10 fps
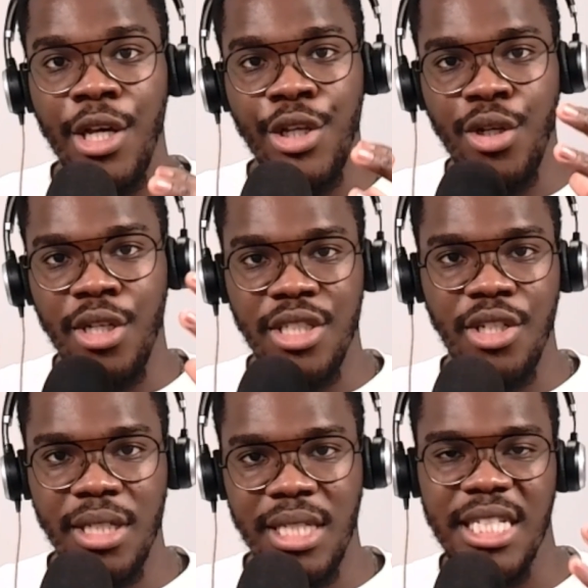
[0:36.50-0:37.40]
you
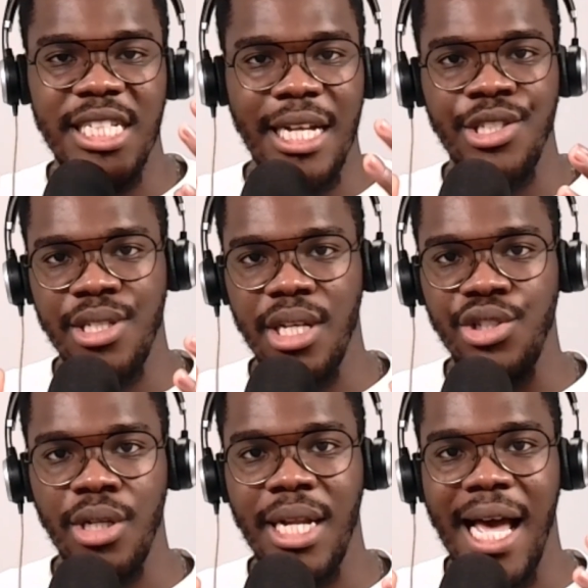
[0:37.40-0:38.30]
conduct a JAD
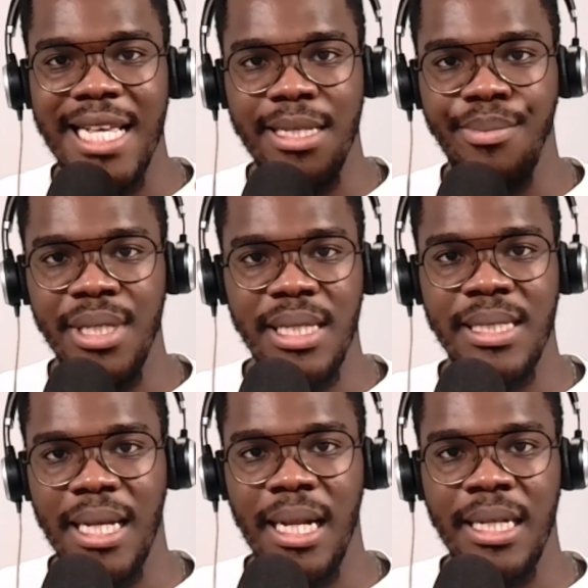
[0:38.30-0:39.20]
session as a
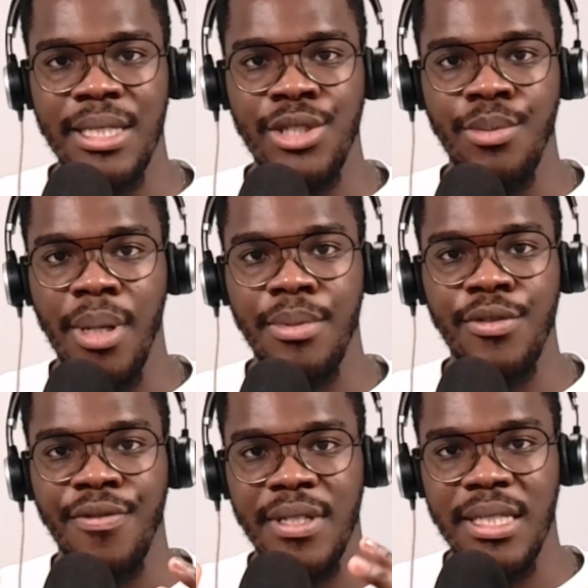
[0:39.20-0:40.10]
business analyst to be able
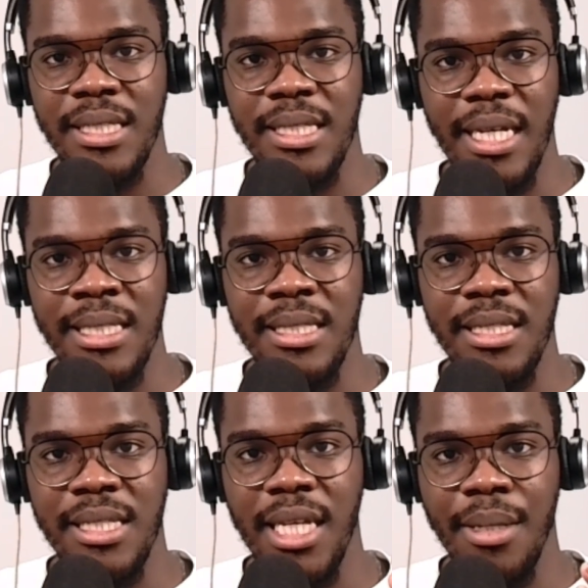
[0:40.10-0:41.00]
to facilitate the
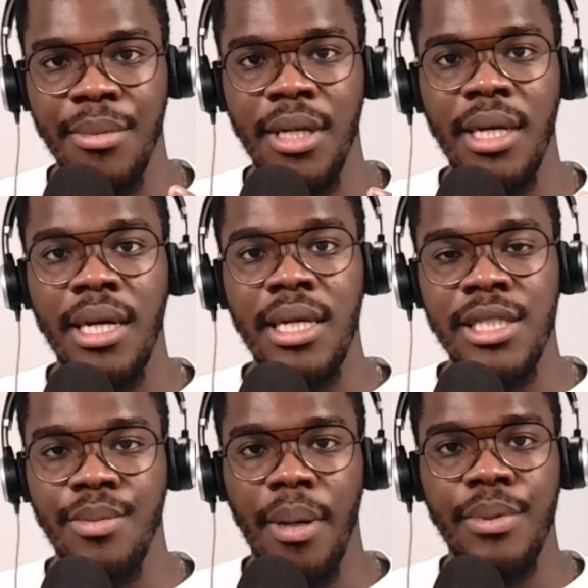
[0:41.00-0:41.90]
team,
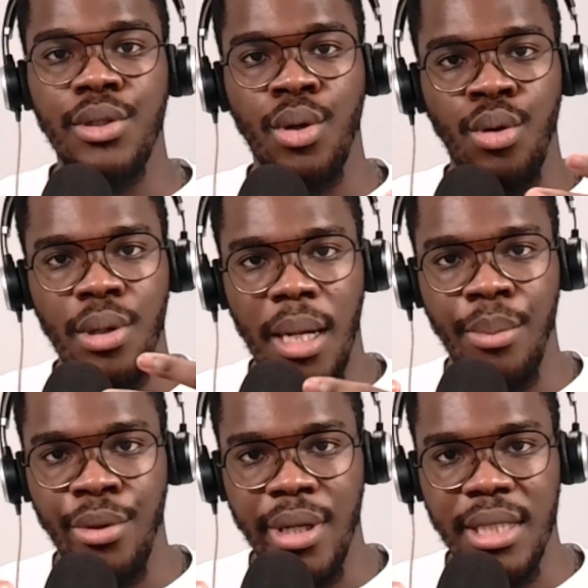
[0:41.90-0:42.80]
to be able to
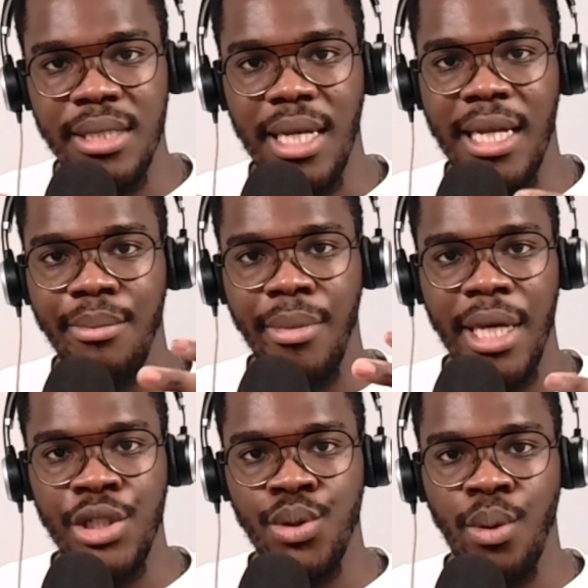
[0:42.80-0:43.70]
collaborate and
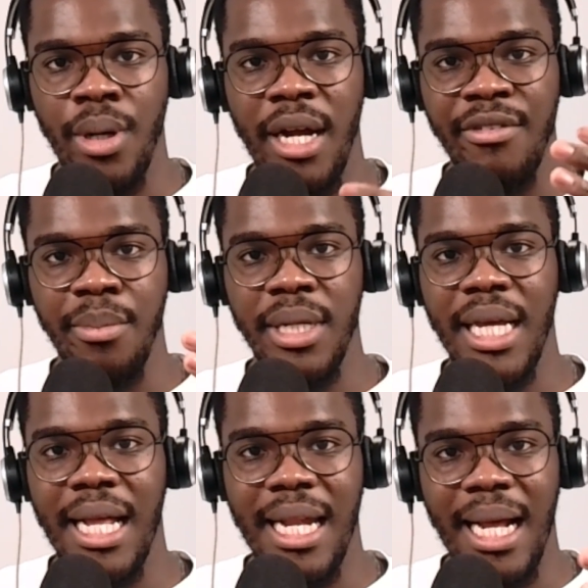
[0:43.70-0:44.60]
make sure everybody
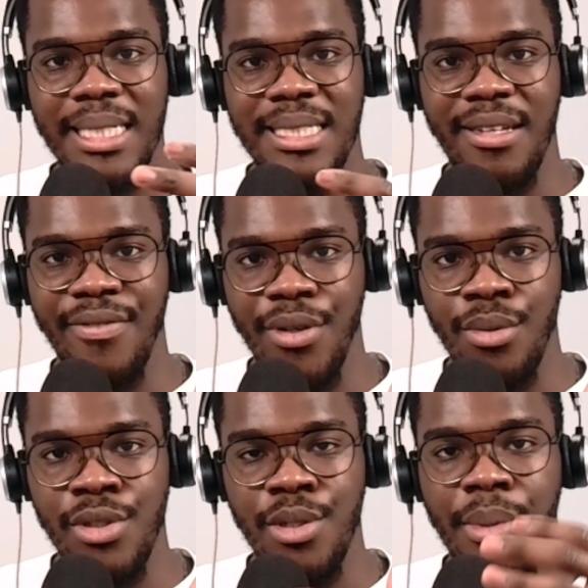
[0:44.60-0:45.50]
aligns their
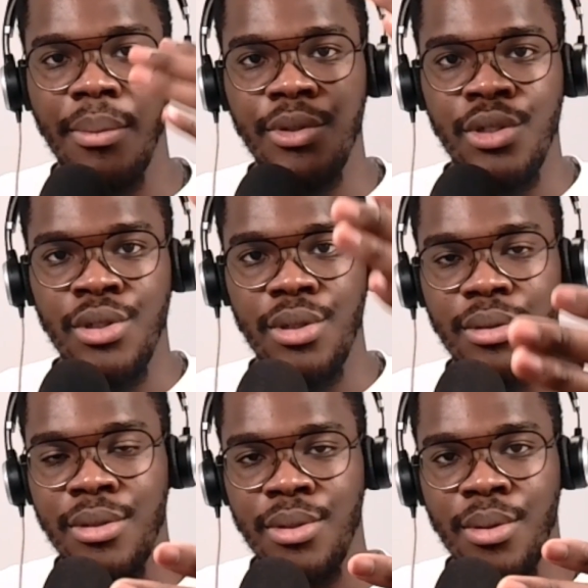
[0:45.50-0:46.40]
views to be able
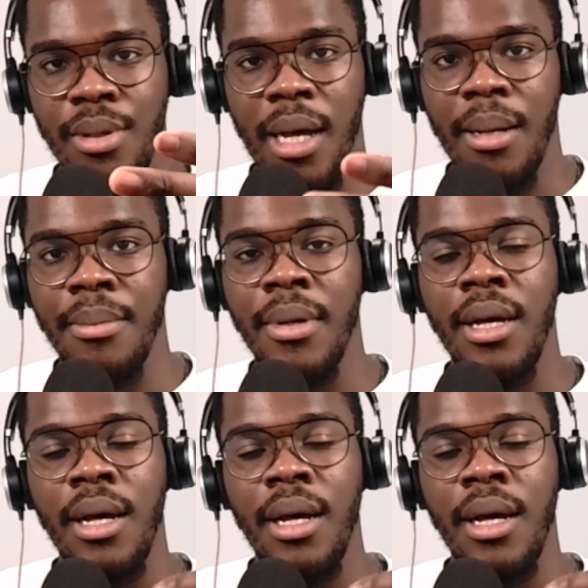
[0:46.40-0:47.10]
to